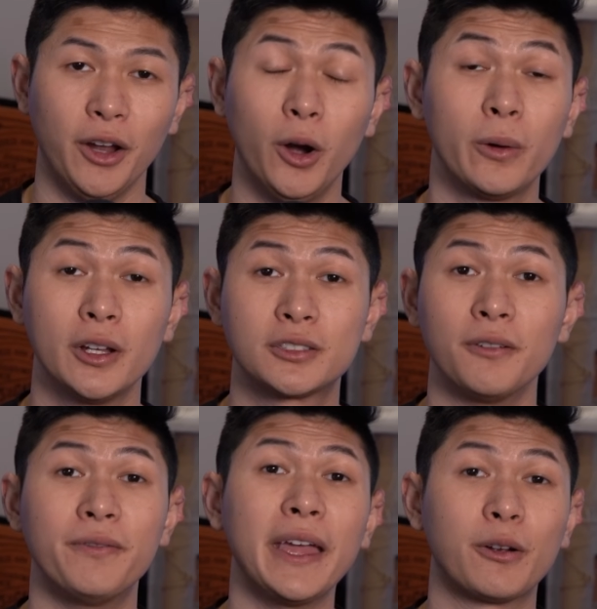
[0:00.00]
And Oda's
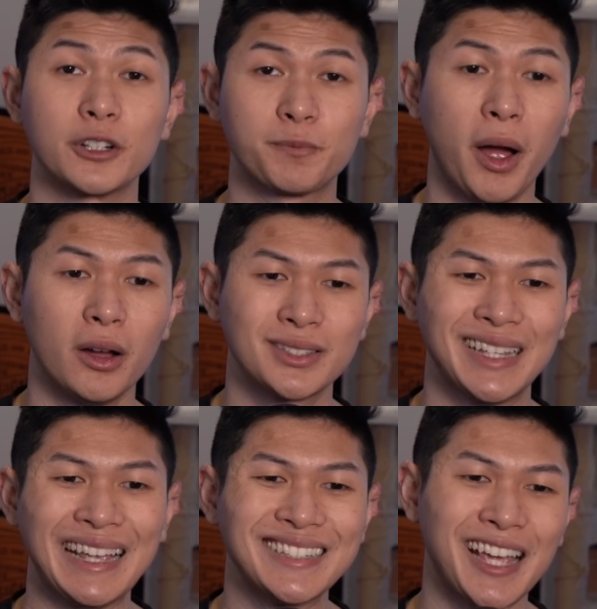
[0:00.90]
vague
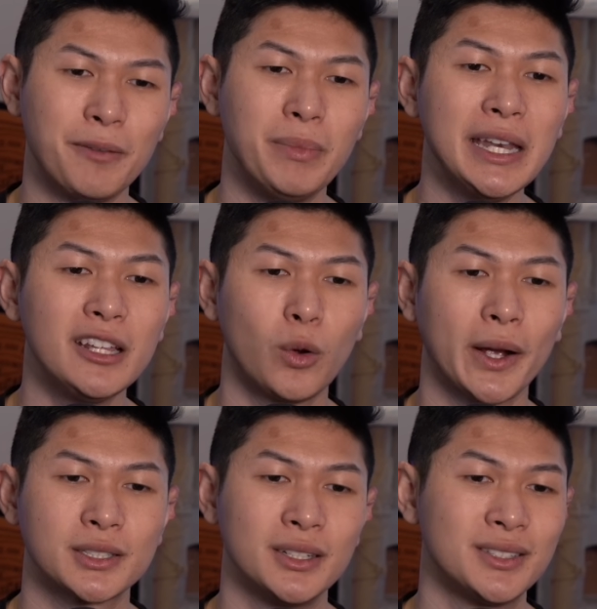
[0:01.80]
response is that many
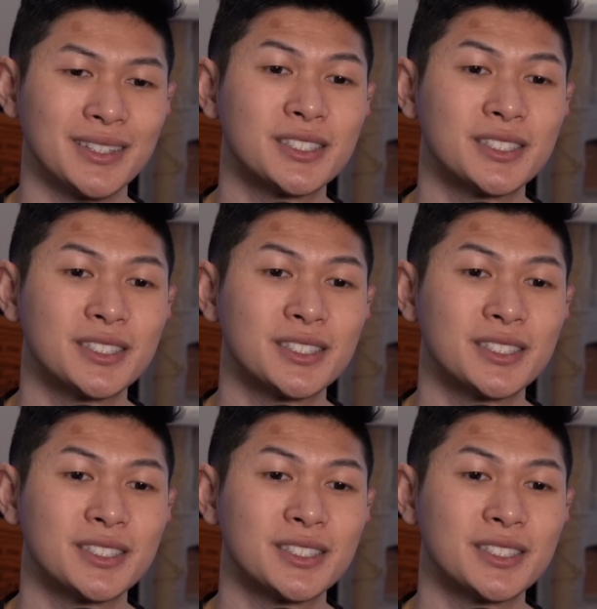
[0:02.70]
questions